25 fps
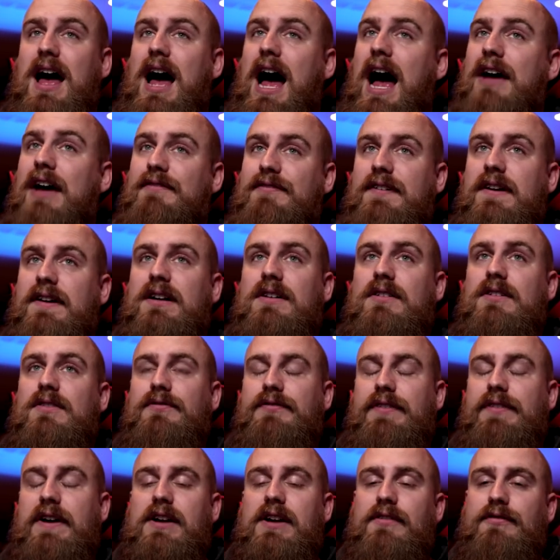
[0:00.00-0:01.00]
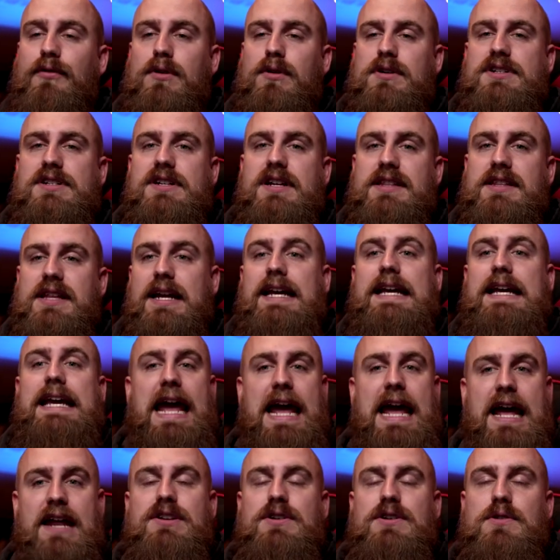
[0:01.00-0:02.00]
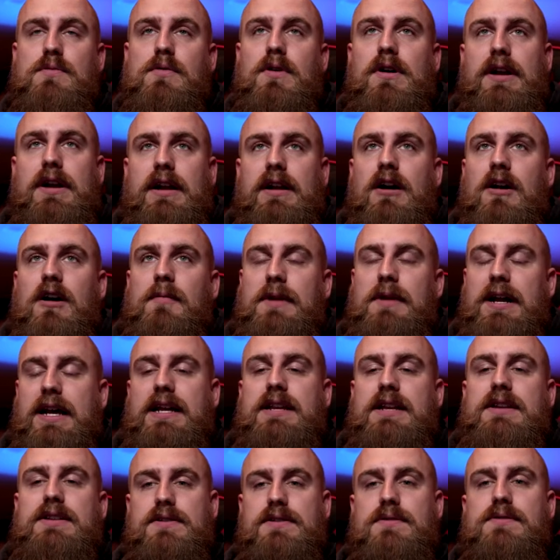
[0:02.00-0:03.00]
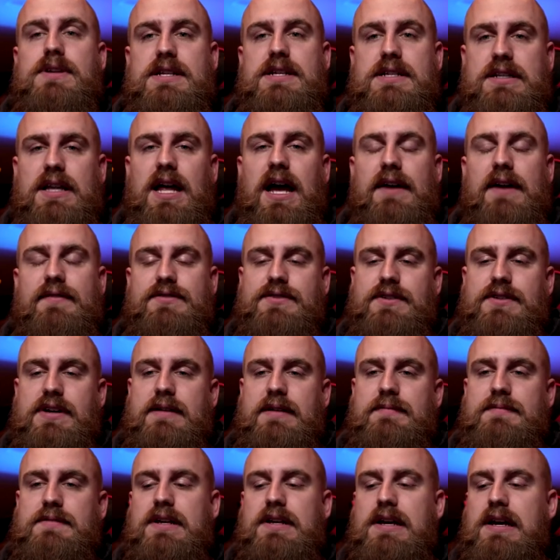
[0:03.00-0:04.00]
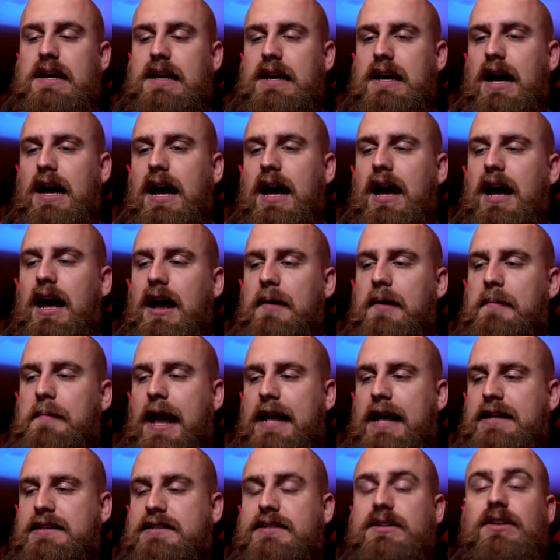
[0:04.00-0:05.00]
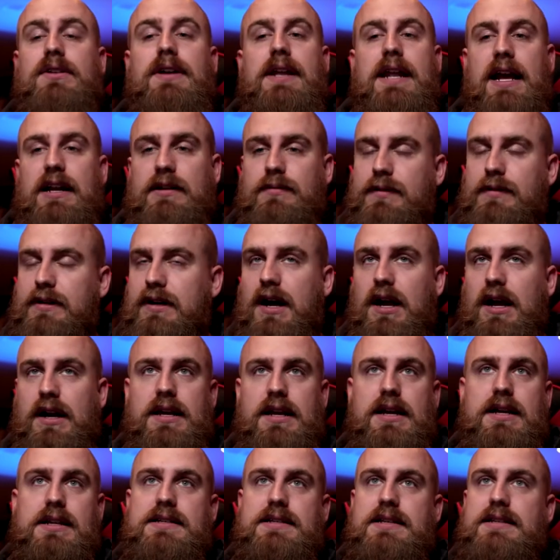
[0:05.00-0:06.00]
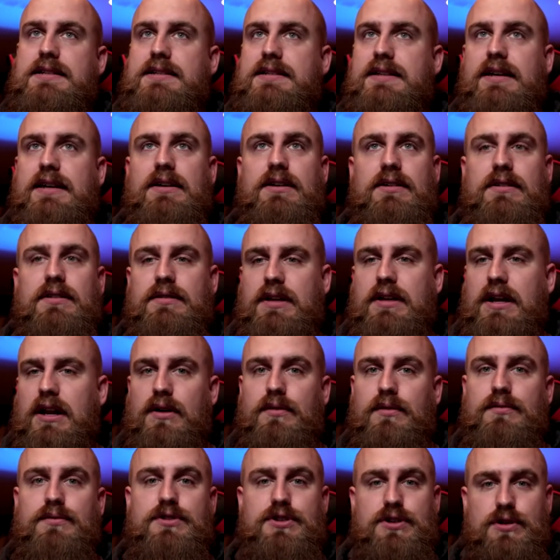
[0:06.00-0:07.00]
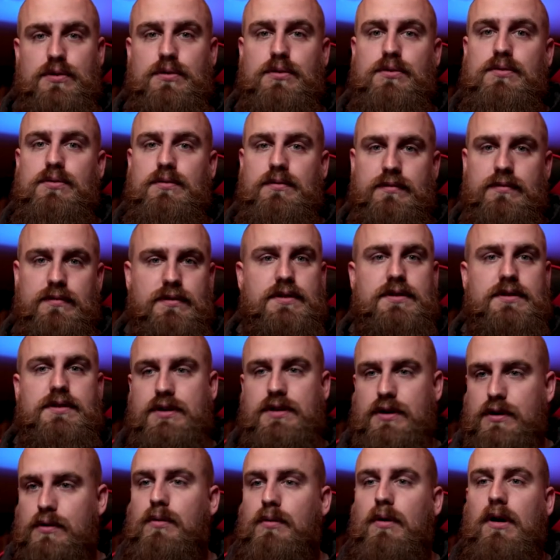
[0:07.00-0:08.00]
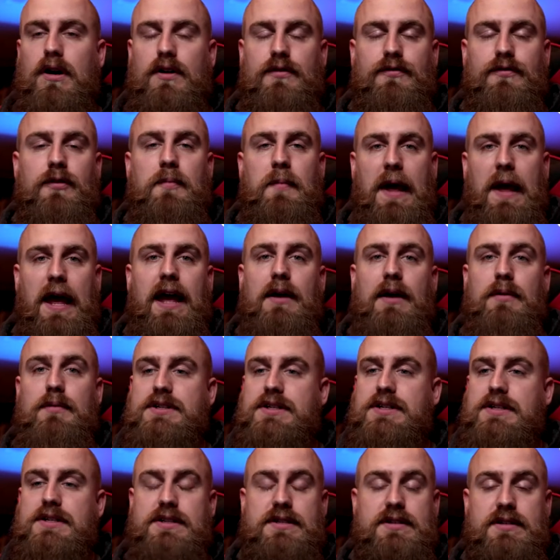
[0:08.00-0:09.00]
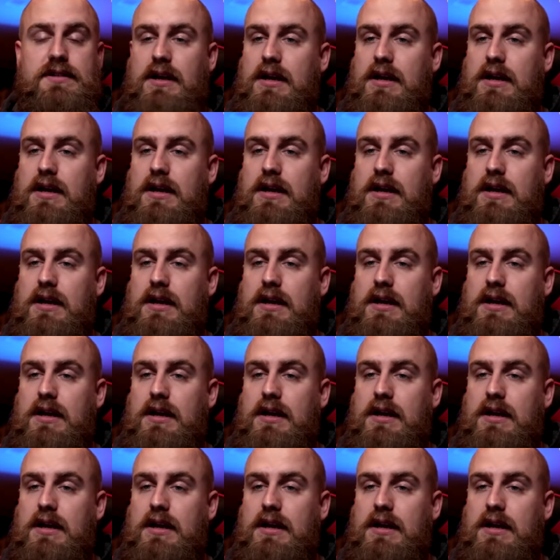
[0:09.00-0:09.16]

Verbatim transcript: I feel very fortunate that I can do work at home and I can do these live streams um, and still connect with an audience and still, you know, do do work for pay, which is